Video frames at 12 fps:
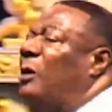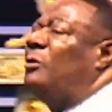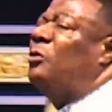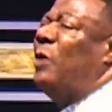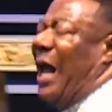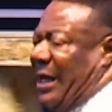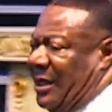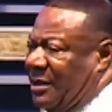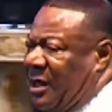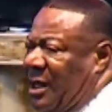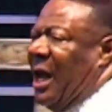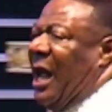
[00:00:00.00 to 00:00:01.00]
right,
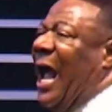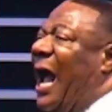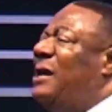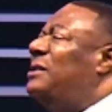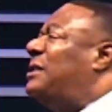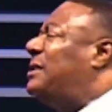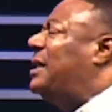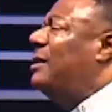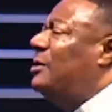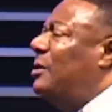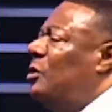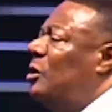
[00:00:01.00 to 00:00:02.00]
and still
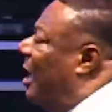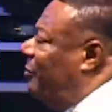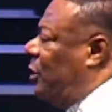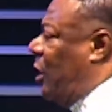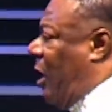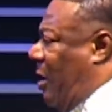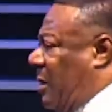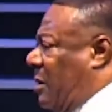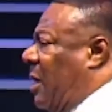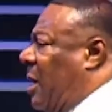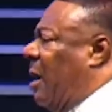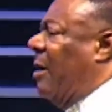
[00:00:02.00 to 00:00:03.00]
love God?
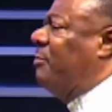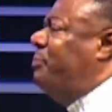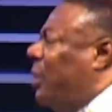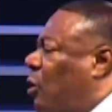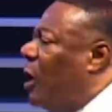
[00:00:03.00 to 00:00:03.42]
Because